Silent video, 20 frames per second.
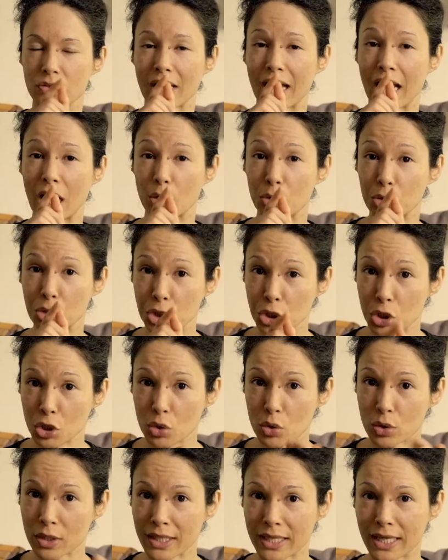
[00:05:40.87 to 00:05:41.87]
how
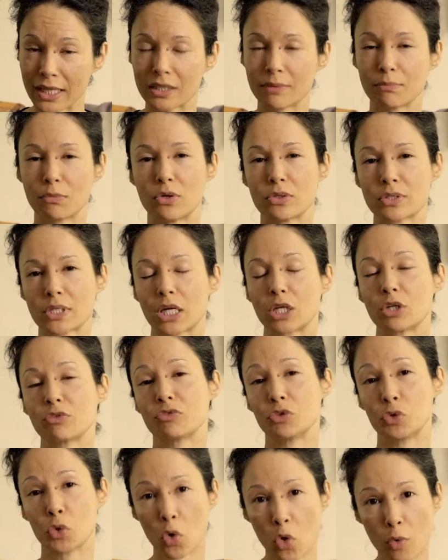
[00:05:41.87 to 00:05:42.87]
you can get the most out
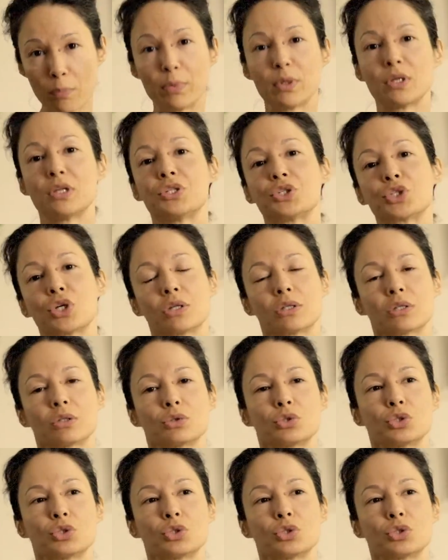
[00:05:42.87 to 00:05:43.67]
of your bullet journal